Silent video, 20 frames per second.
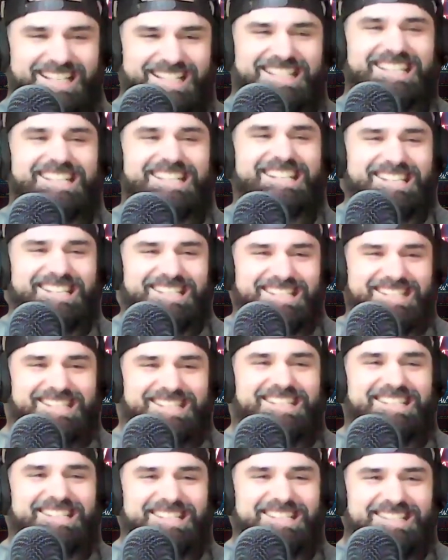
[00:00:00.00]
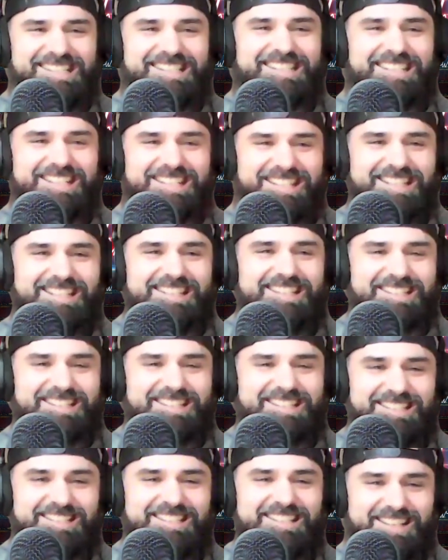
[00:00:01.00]
So not that I have a
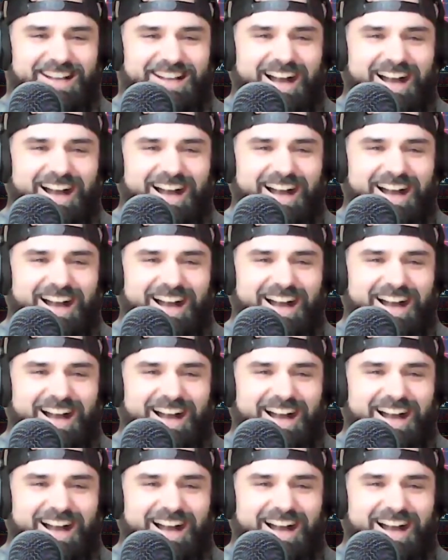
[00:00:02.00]
yacht, but I'm